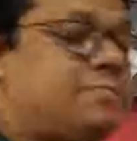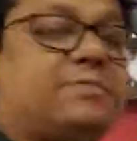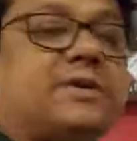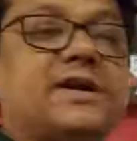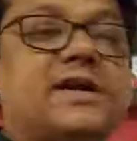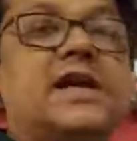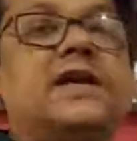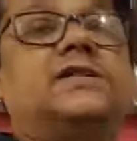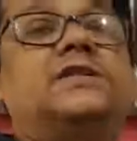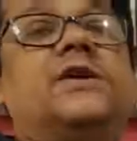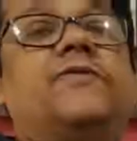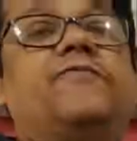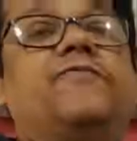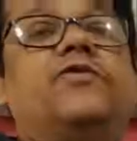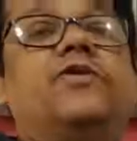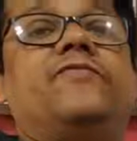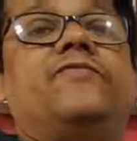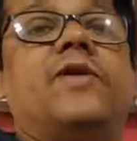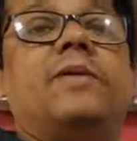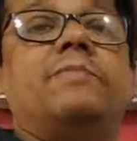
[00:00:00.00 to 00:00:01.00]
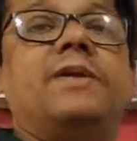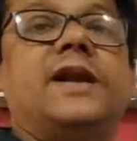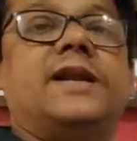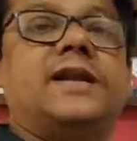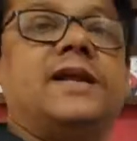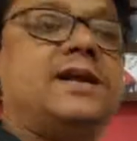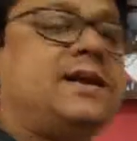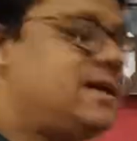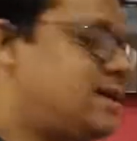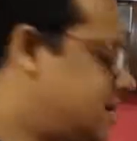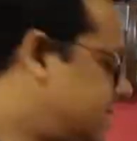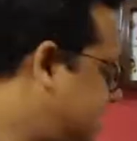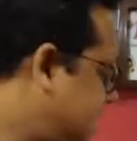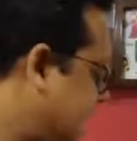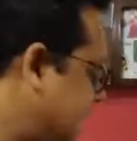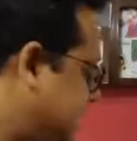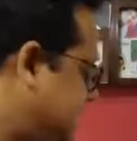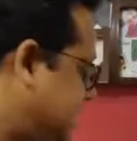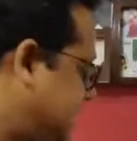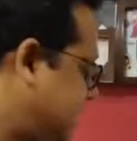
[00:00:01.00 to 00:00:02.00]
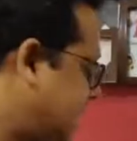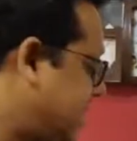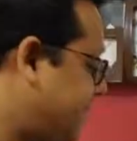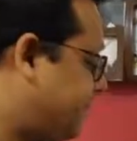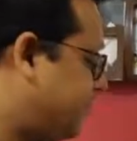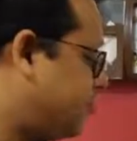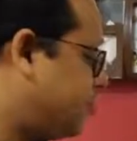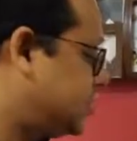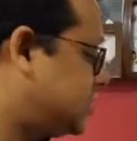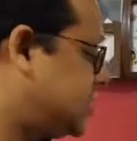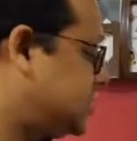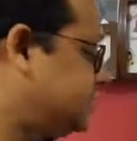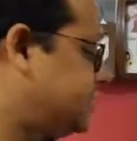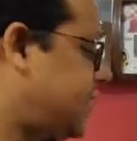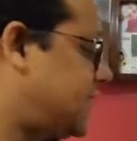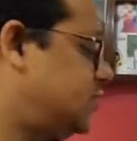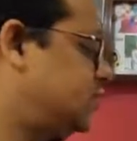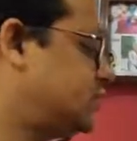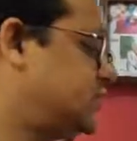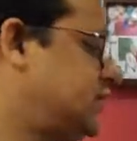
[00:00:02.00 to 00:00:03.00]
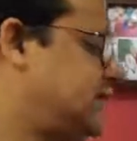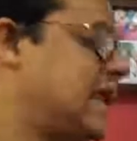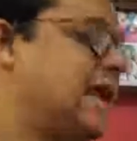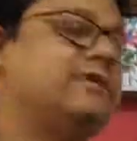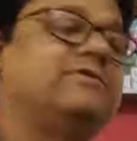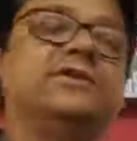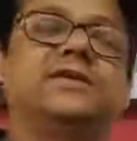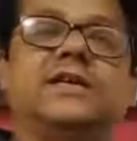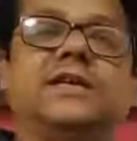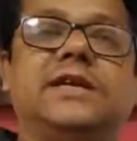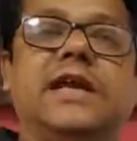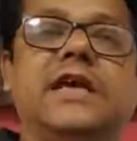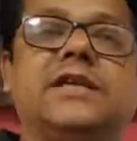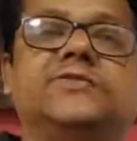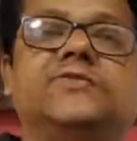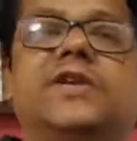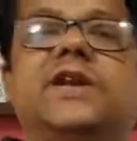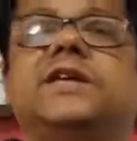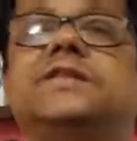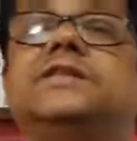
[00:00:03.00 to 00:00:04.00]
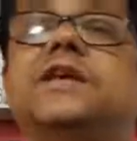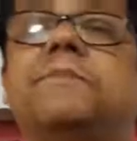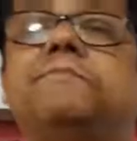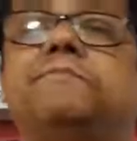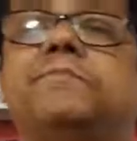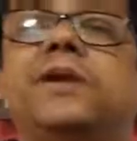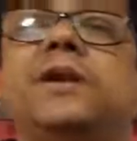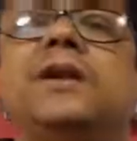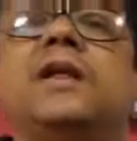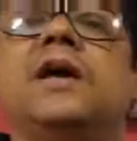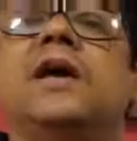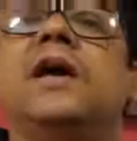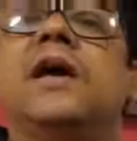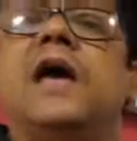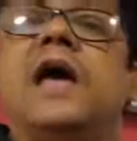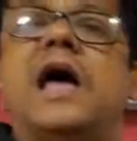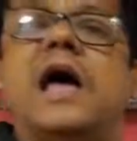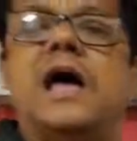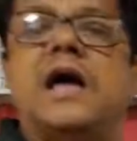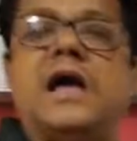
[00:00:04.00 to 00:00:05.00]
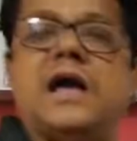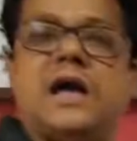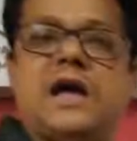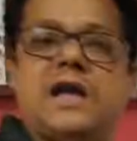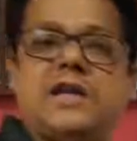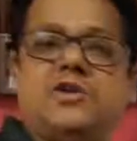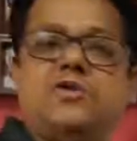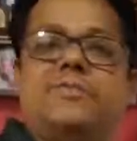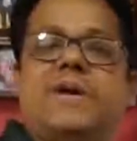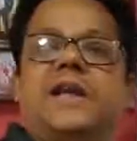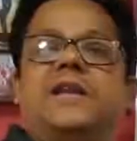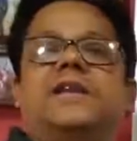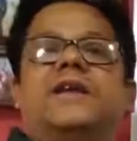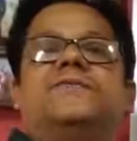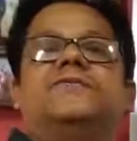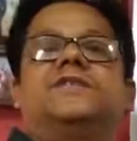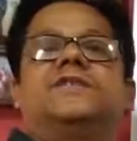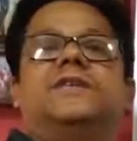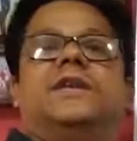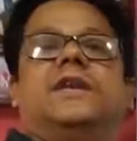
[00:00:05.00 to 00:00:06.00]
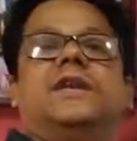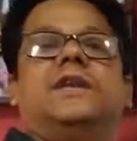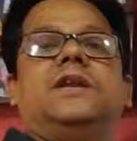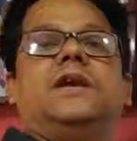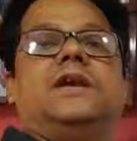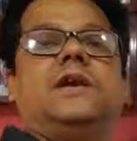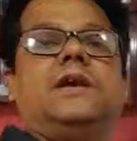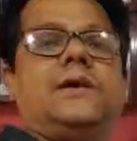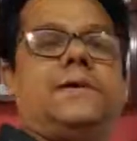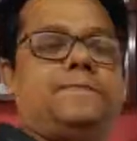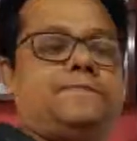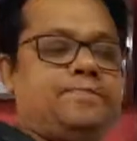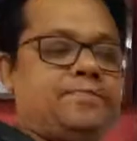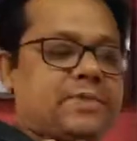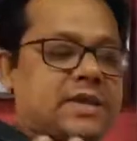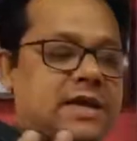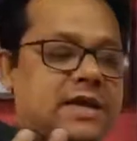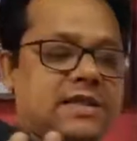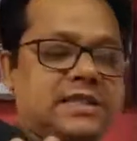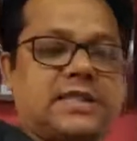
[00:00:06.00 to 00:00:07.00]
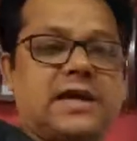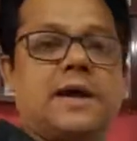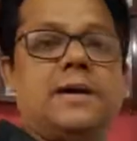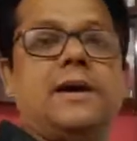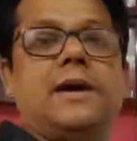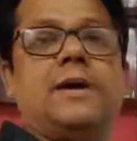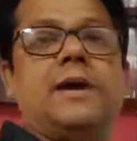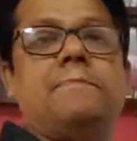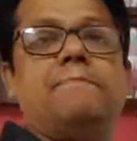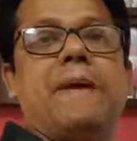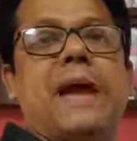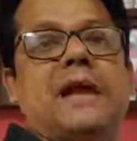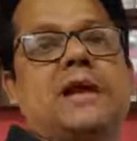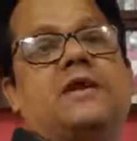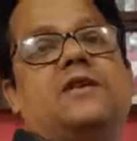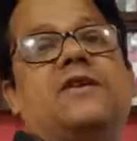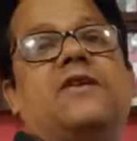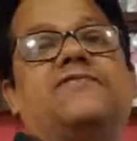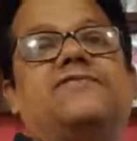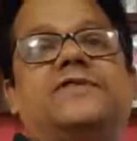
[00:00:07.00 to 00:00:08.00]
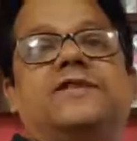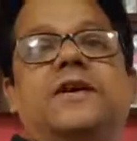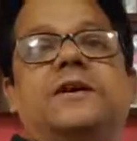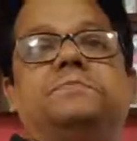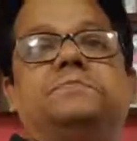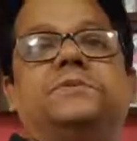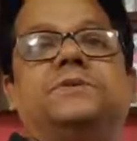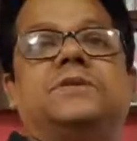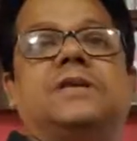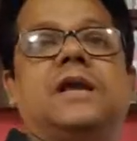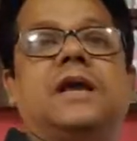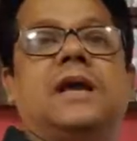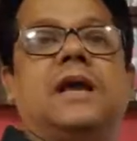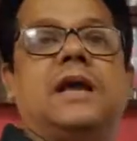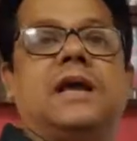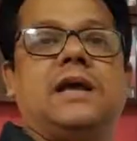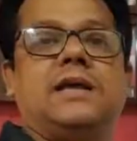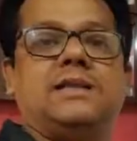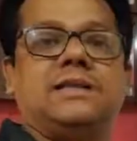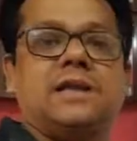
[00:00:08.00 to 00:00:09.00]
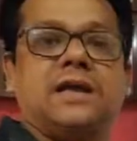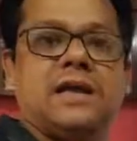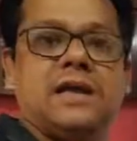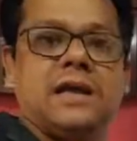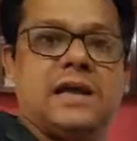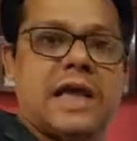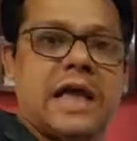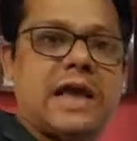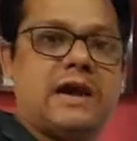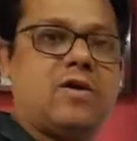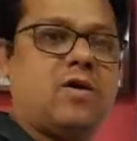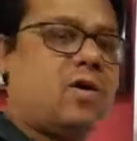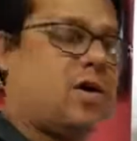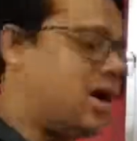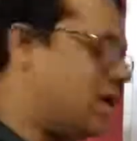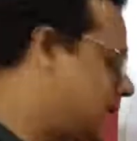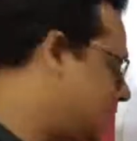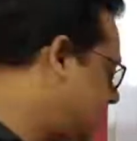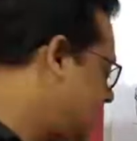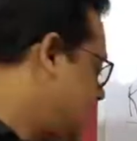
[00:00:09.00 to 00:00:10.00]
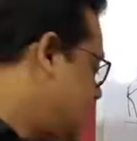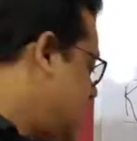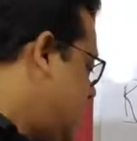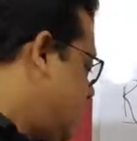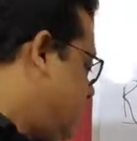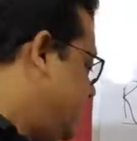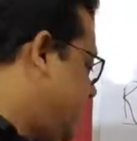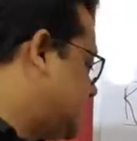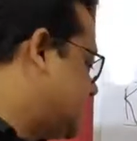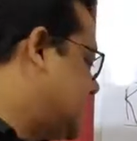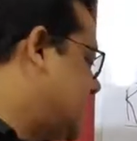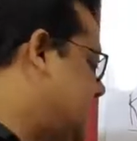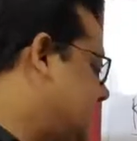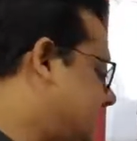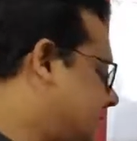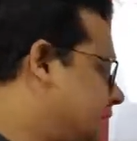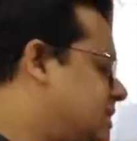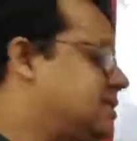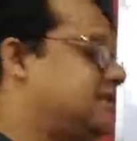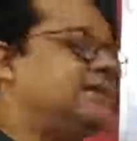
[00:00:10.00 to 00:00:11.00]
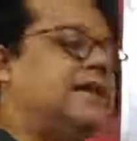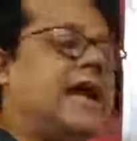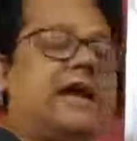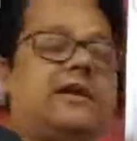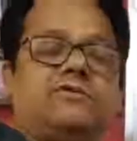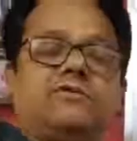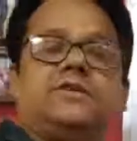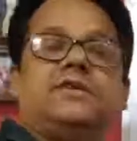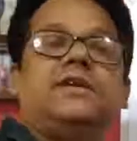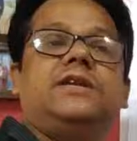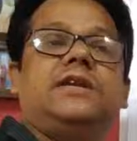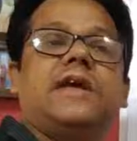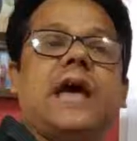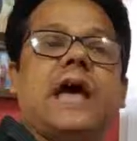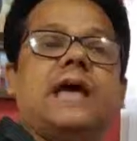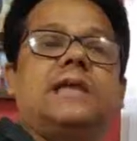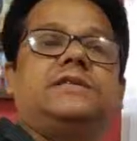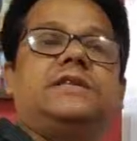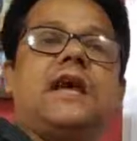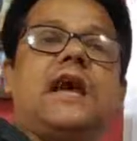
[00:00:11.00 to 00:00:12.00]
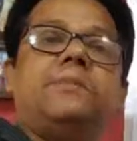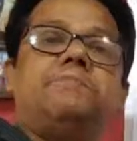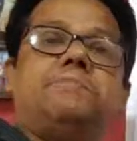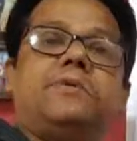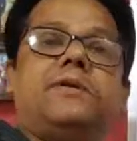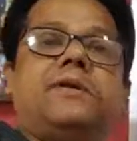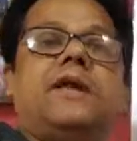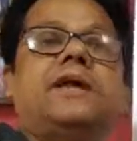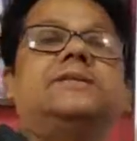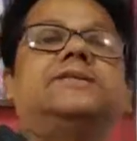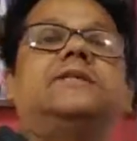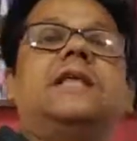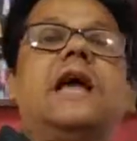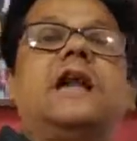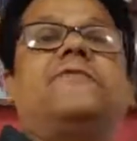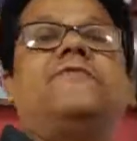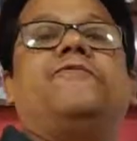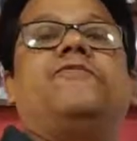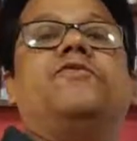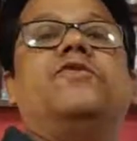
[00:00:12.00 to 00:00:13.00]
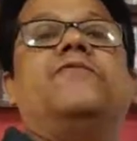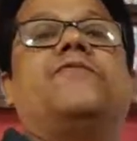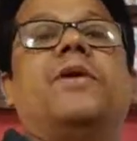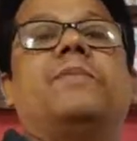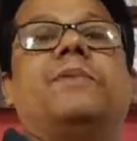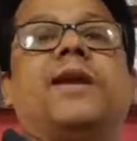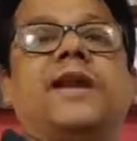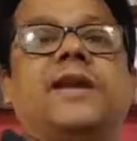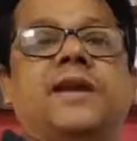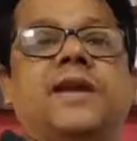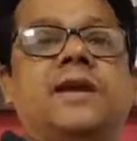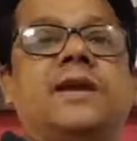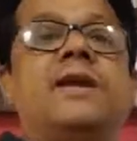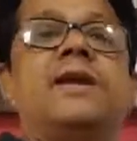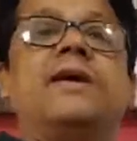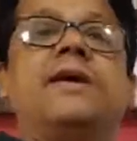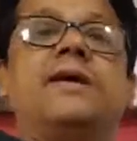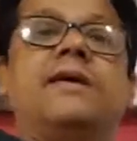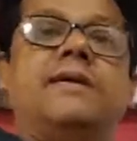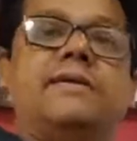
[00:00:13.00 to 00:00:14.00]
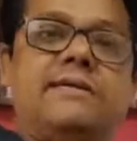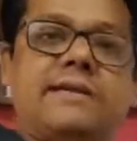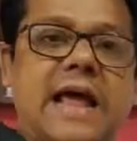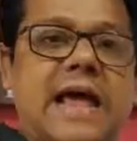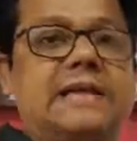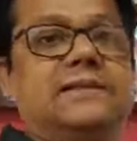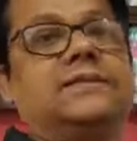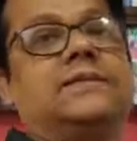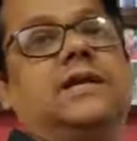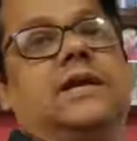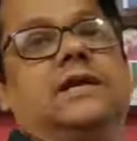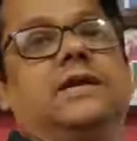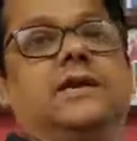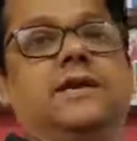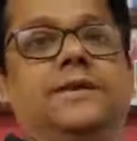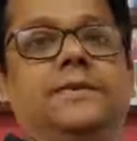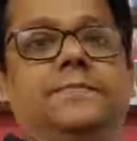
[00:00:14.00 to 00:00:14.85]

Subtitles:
protects the food from getting rancid. And fourth is by using nitrogen gas. For example, you might have seen the packet of chips and all, which contains nitrogen gas and protects that food from getting rancid.